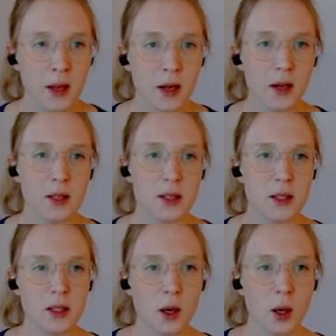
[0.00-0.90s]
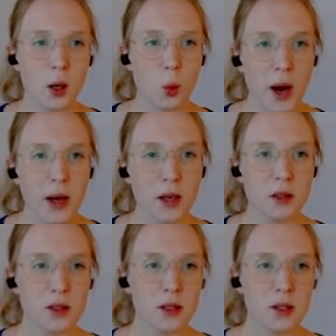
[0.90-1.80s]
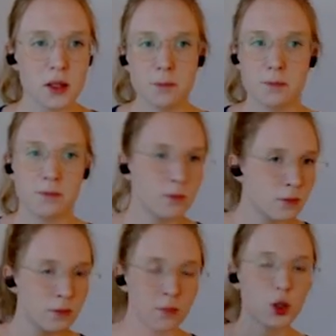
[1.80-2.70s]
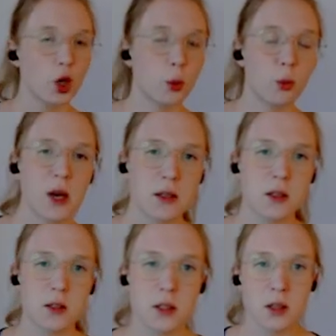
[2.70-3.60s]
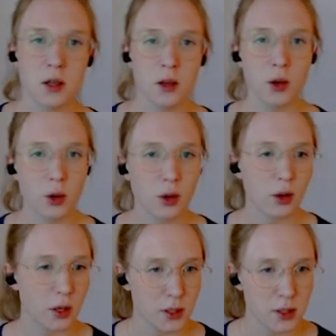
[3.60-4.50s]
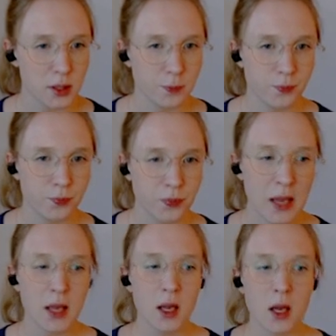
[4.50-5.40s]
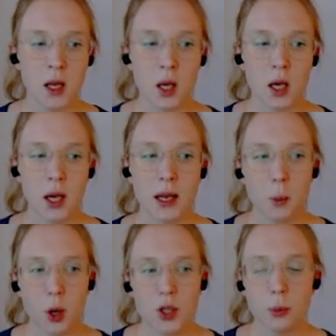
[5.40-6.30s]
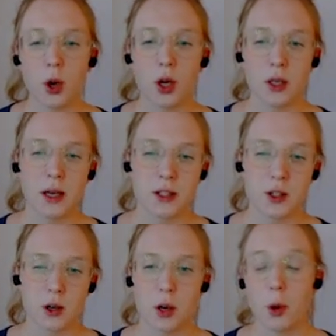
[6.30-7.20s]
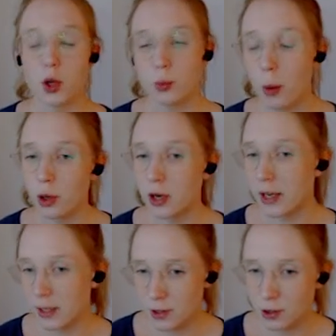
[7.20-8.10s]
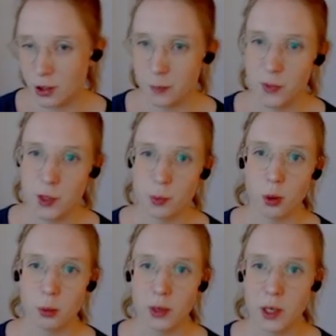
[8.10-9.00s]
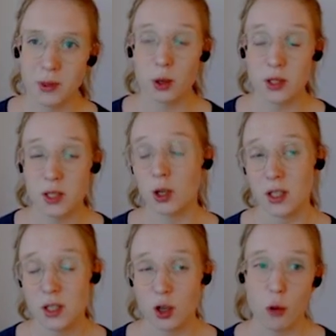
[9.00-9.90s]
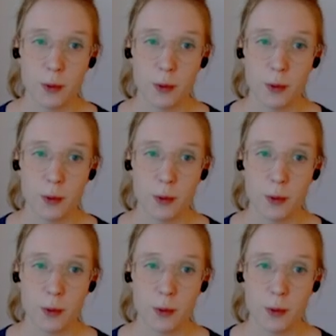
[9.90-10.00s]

is why is a certain practice not on the list? And the most important answer, the most popular answer, is probably because it's not in scope.